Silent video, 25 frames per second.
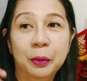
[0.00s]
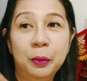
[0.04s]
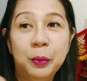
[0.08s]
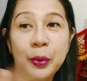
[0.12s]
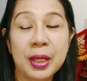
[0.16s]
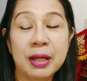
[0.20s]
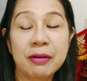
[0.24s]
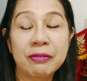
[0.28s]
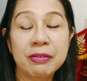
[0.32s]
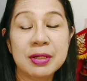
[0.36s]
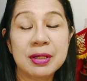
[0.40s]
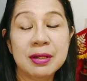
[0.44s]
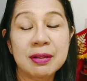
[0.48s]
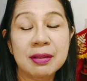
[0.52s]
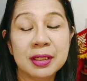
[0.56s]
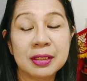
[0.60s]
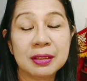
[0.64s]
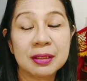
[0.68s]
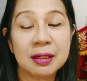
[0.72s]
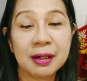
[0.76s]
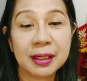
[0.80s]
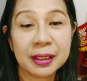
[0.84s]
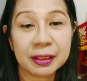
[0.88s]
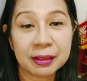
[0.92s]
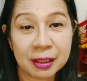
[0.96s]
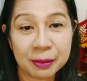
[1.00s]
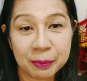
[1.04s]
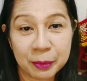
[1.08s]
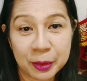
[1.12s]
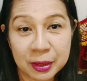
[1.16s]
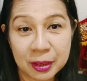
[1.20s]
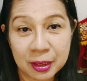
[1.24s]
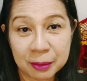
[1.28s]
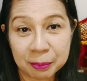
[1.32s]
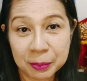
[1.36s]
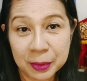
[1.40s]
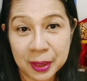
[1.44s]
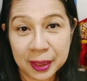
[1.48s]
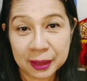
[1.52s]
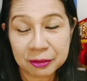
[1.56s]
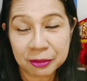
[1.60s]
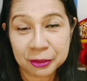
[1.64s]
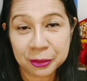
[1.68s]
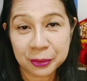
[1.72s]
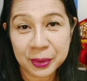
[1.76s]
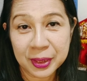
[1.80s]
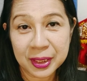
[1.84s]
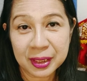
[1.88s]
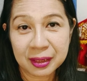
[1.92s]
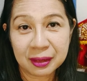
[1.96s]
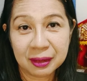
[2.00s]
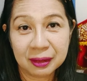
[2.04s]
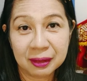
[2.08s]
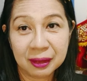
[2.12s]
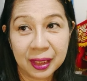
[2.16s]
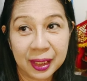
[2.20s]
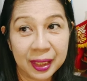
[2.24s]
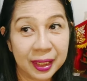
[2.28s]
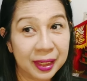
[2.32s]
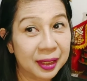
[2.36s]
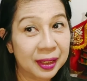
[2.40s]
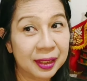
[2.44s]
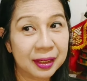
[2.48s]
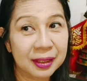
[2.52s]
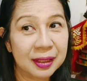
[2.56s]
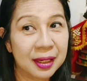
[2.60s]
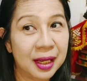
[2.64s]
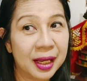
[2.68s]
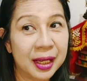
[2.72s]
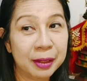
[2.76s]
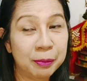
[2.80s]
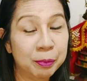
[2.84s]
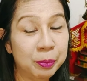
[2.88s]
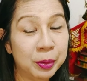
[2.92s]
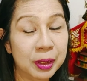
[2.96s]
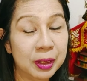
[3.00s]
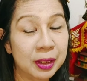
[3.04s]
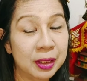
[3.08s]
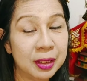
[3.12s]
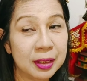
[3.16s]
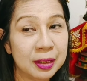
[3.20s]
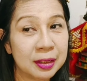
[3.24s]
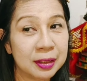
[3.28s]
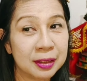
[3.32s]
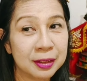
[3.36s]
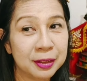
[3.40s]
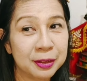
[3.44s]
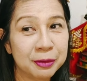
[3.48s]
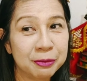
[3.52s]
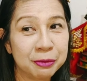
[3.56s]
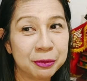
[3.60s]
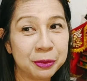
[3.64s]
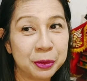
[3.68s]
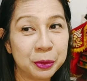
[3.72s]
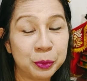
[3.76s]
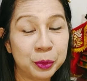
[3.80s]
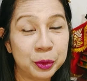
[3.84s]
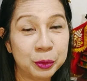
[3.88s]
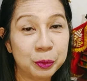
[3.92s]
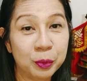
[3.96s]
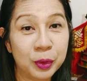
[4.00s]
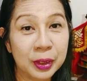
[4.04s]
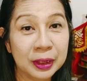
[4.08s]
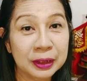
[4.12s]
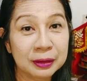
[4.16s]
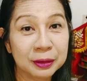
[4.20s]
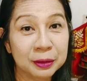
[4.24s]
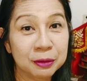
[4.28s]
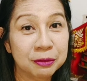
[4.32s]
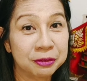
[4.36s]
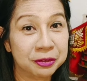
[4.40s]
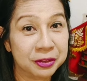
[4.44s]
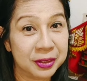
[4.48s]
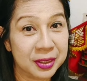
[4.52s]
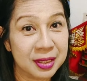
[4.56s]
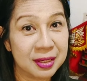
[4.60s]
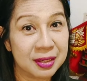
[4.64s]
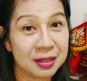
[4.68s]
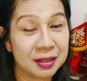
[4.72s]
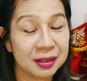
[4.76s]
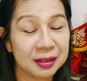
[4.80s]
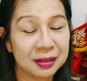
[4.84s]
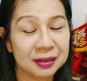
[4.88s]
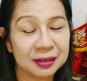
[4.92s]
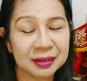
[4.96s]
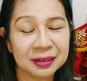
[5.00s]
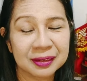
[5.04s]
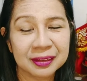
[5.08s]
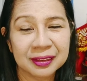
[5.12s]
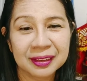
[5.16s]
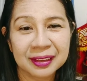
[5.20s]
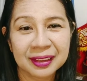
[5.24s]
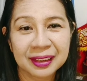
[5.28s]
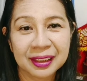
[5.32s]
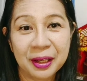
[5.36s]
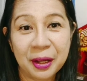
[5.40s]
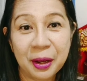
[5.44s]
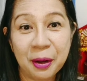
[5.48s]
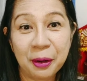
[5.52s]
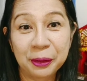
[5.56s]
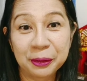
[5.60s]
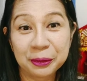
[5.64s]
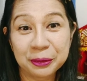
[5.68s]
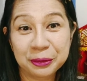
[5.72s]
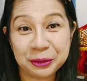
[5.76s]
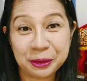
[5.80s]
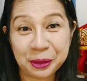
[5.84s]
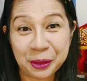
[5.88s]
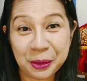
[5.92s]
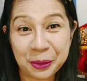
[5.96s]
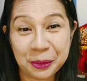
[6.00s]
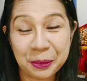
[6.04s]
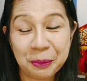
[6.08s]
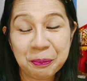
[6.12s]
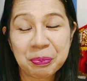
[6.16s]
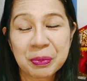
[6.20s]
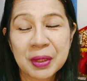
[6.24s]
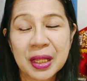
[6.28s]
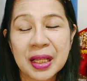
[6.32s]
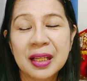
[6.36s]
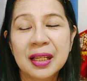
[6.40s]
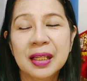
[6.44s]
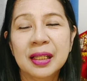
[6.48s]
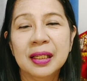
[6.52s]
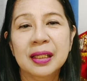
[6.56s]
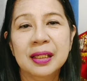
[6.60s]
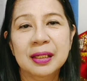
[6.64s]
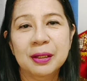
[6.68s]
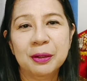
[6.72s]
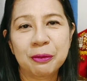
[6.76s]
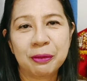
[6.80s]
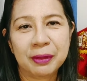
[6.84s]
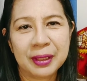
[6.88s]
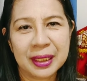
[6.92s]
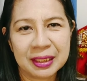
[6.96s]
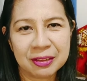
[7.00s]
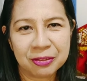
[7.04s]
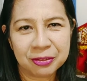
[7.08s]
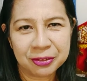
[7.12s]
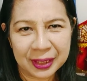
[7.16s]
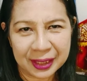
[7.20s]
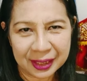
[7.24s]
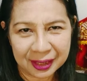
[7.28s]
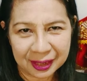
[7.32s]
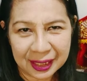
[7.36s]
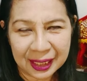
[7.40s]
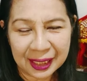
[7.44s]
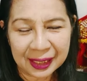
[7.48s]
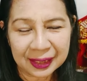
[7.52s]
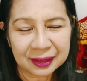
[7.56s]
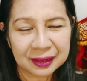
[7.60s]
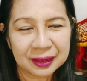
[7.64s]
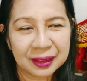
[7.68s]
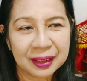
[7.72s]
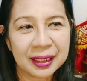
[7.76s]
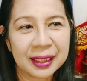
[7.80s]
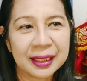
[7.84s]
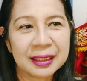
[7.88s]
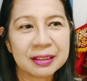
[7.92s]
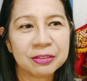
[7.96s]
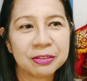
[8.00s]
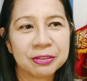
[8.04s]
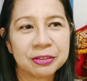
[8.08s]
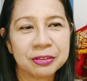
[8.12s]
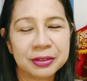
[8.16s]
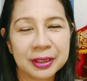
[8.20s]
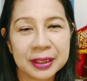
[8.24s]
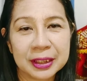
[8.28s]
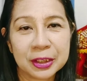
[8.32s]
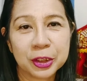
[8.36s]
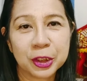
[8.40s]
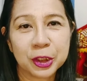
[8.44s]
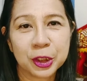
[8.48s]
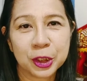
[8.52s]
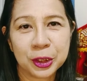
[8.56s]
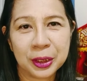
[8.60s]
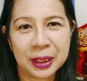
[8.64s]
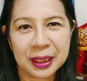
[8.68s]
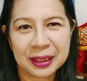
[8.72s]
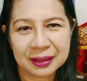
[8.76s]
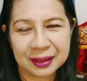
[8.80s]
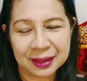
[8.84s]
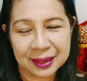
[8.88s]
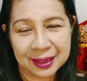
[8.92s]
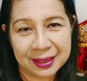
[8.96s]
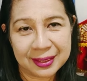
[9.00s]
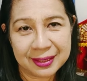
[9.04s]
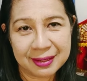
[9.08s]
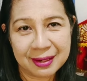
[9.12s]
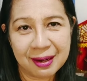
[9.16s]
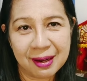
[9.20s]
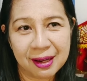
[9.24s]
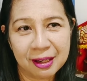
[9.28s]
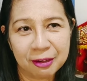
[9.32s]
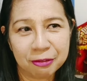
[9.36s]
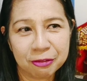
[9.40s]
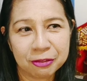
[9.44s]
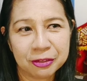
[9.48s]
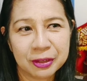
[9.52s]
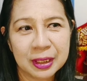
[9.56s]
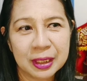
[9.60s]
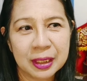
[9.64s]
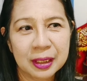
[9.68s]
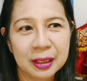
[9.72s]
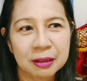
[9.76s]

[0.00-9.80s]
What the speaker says: we have another car coming up next week. And I believe you would want to see it. Oh, so, you know, things like that. It's such a turnoff.